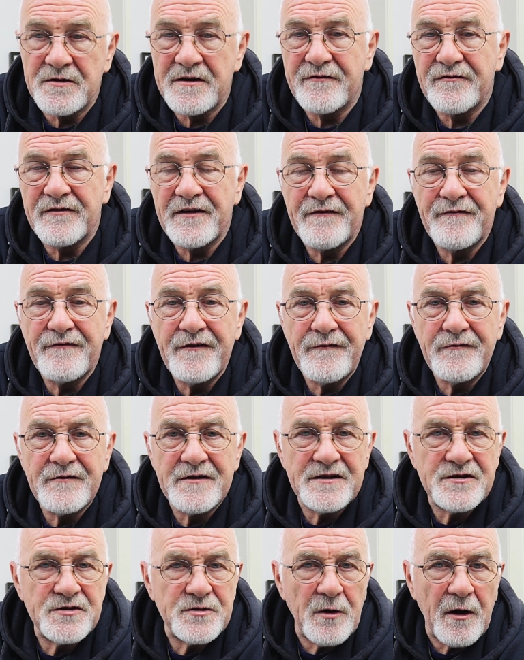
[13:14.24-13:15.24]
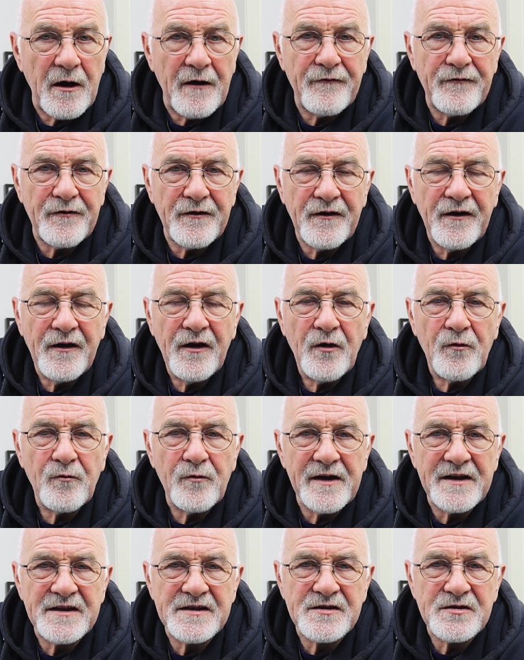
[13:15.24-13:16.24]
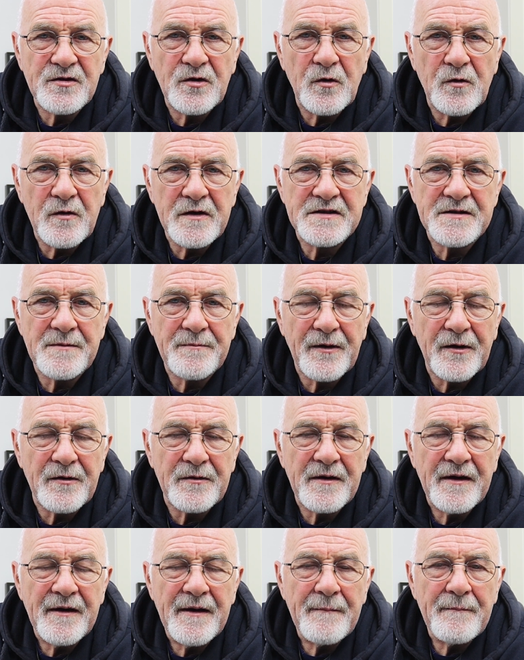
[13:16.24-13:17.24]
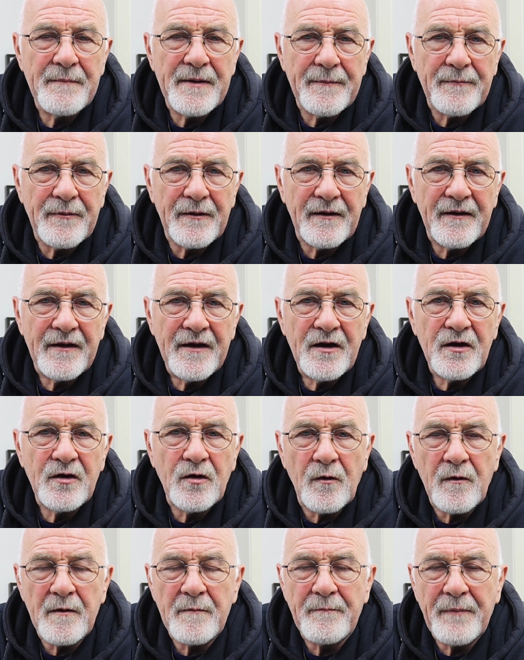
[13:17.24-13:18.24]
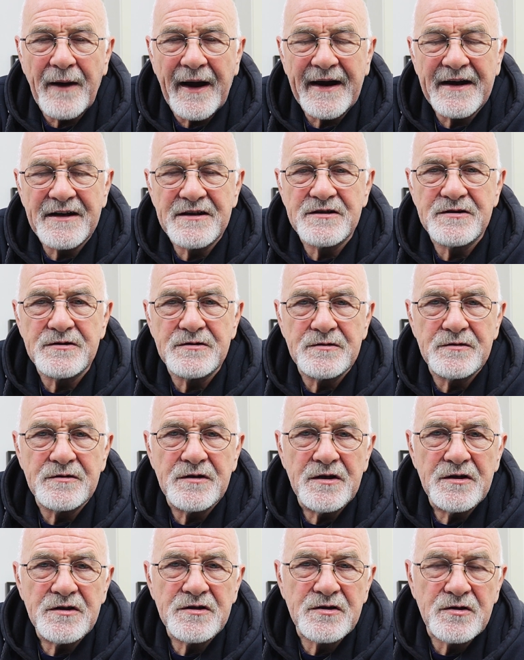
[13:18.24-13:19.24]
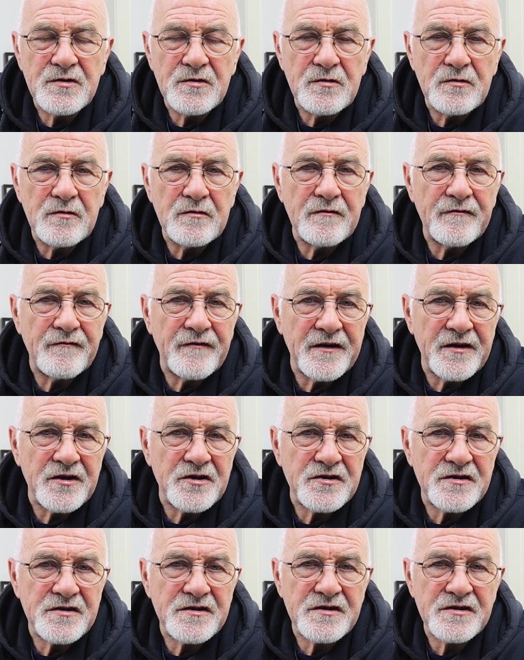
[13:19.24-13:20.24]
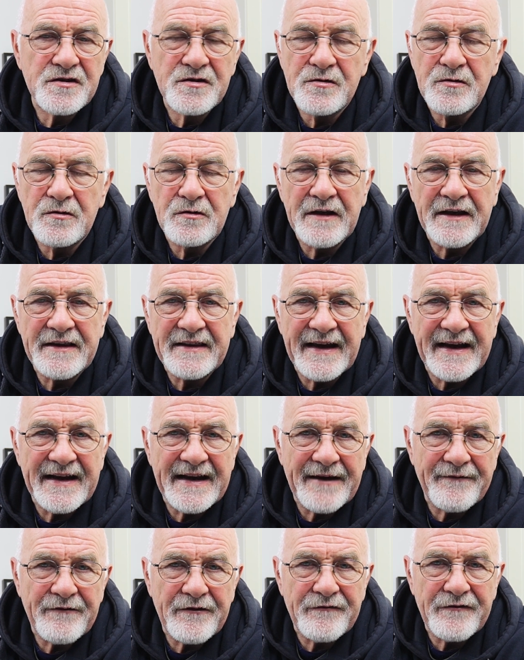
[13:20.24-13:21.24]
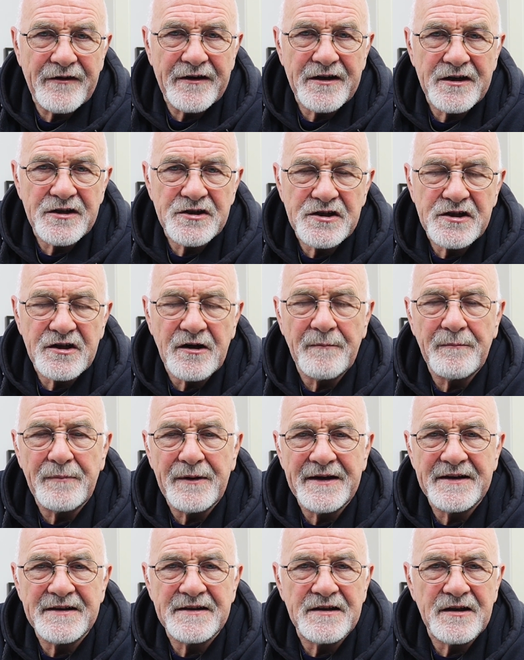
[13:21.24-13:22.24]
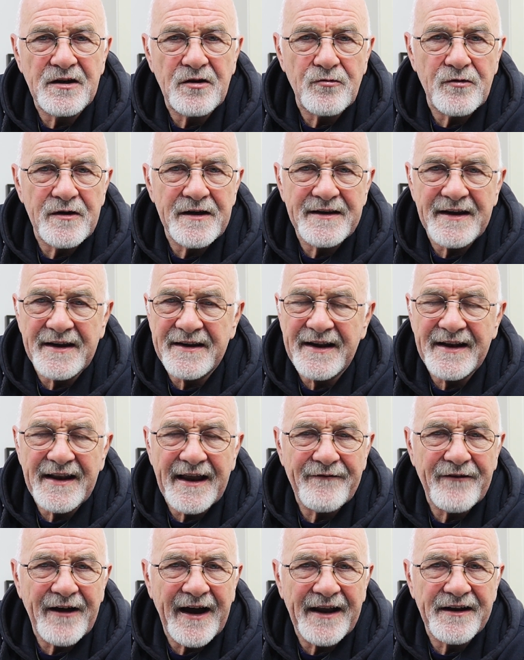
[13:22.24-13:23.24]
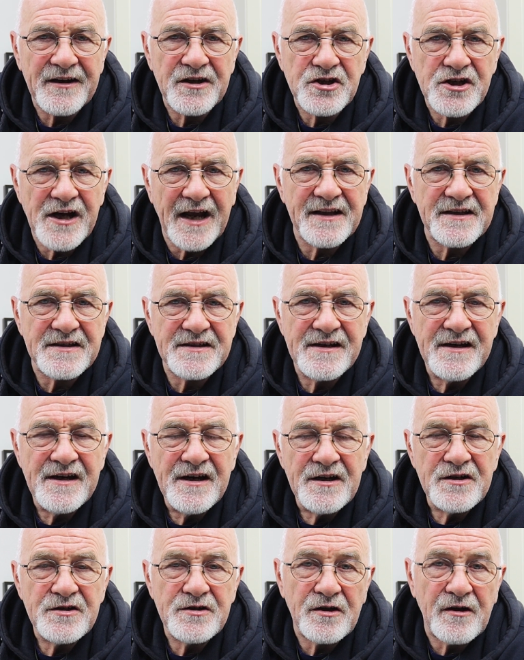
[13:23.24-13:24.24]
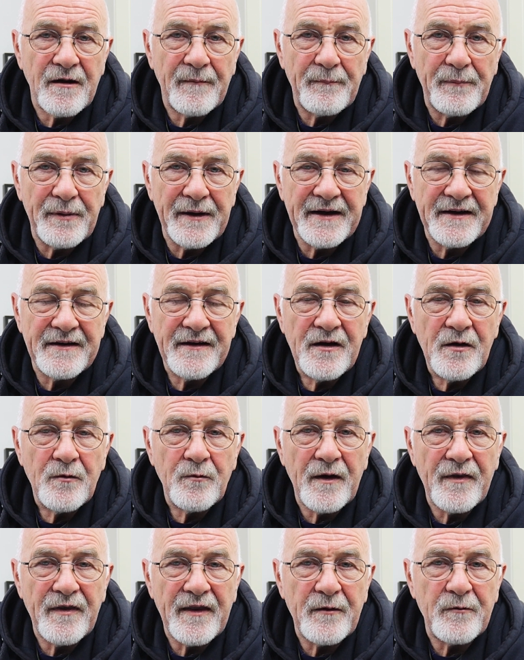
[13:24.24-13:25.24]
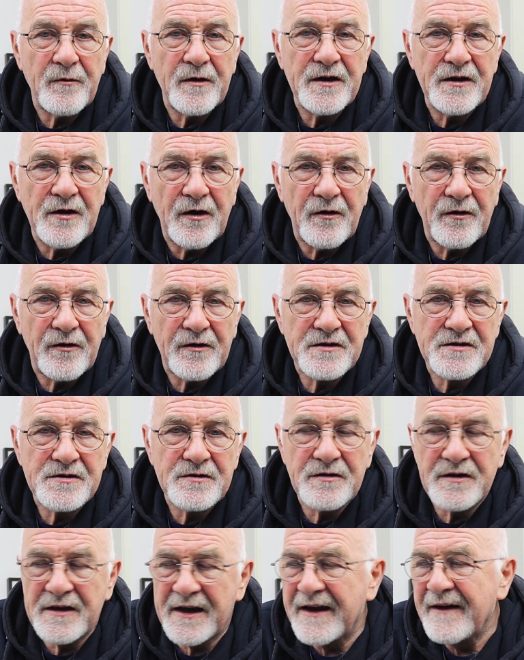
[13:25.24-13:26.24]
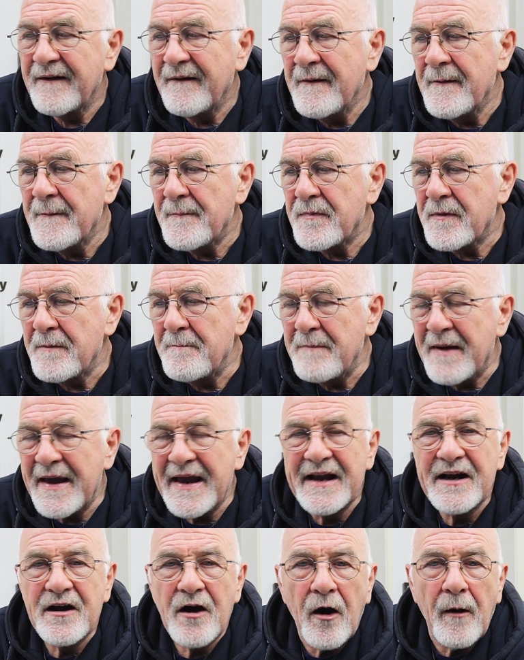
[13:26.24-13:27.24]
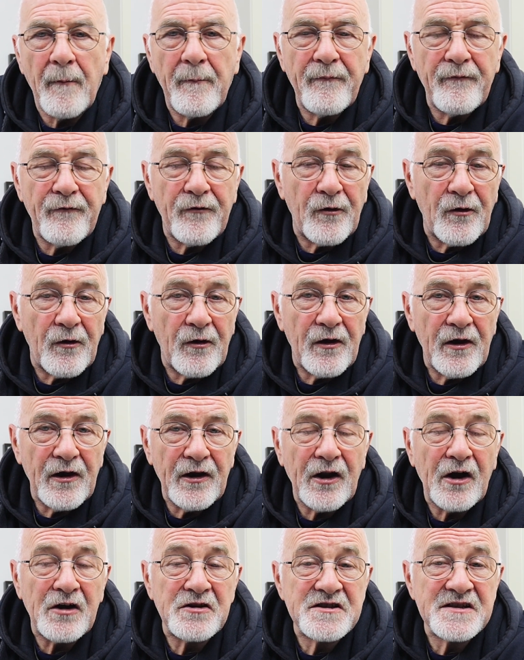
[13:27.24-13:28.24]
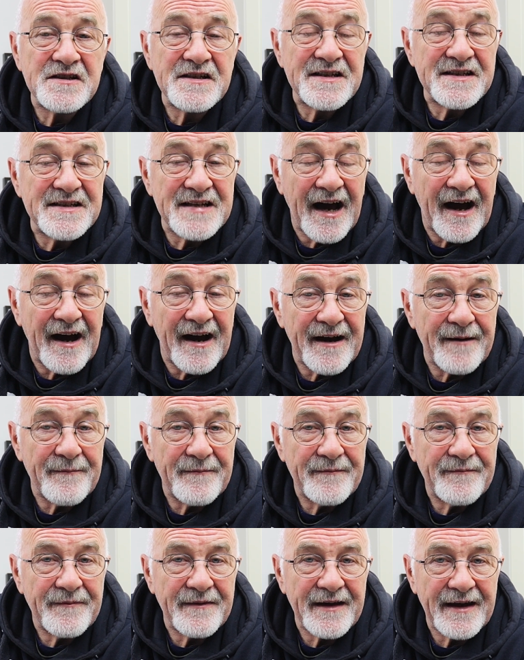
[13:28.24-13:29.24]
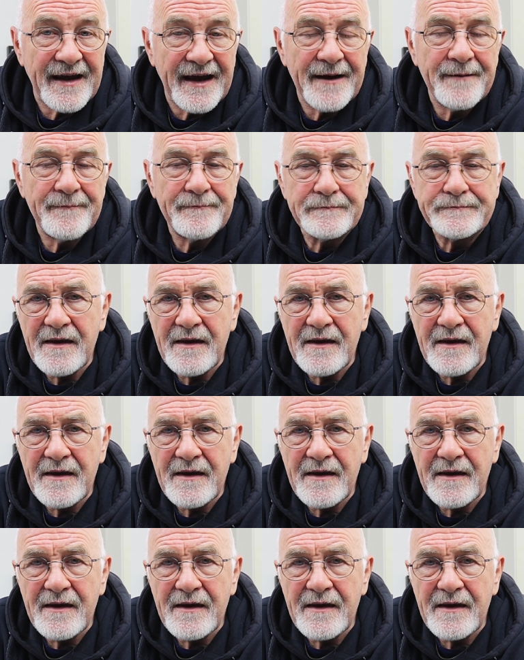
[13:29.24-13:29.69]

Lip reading: even their 50s. You often read stories about people going back to school, finished school that they never finished, complete a degree that they never had a chance to complete when they were younger. So they make up for lost time, okay?